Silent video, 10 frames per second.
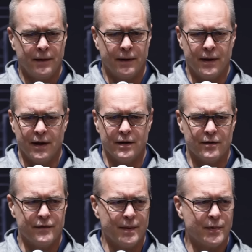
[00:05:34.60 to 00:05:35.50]
And then in
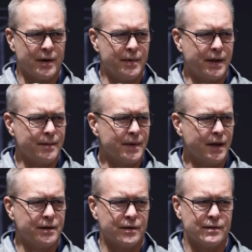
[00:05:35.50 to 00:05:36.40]
November, I became the
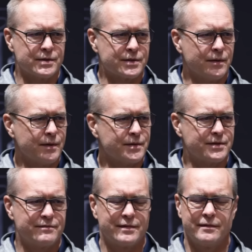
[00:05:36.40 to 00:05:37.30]
head coach, so I
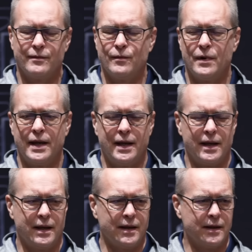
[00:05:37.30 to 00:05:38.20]
was
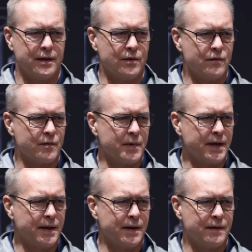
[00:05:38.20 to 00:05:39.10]
way in over my
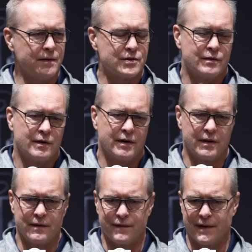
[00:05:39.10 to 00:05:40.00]
head. I was learning
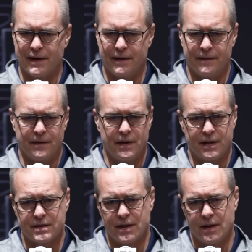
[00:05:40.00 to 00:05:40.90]
on the fly. The
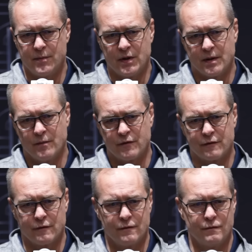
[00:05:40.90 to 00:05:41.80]
next time you come
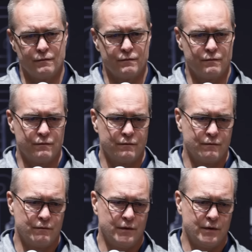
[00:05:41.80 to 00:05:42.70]
through,
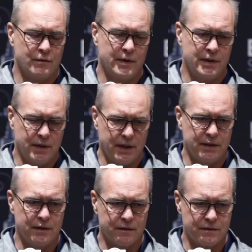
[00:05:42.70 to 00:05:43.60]
you know, I did 8
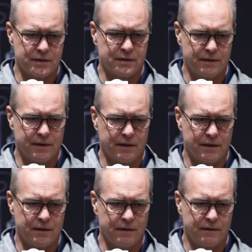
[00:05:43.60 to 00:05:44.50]
years,
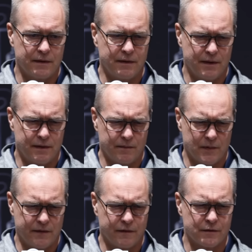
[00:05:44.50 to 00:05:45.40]
and I think
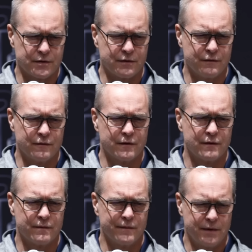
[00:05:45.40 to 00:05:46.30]
my first tour,
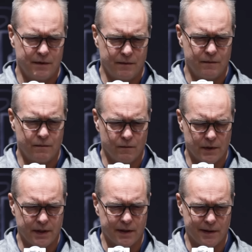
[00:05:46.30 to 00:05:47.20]
we
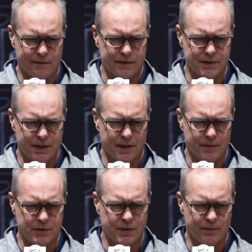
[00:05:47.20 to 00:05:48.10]
won a conference
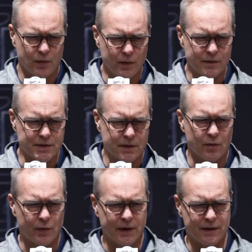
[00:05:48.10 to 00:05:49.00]
championship, but we were still
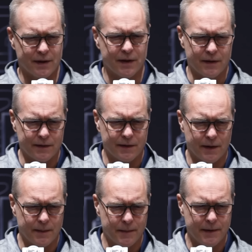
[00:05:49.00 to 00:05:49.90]
pretty thin at the
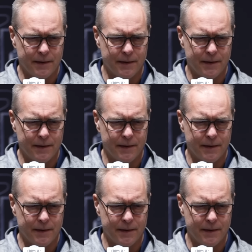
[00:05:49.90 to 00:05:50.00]
time.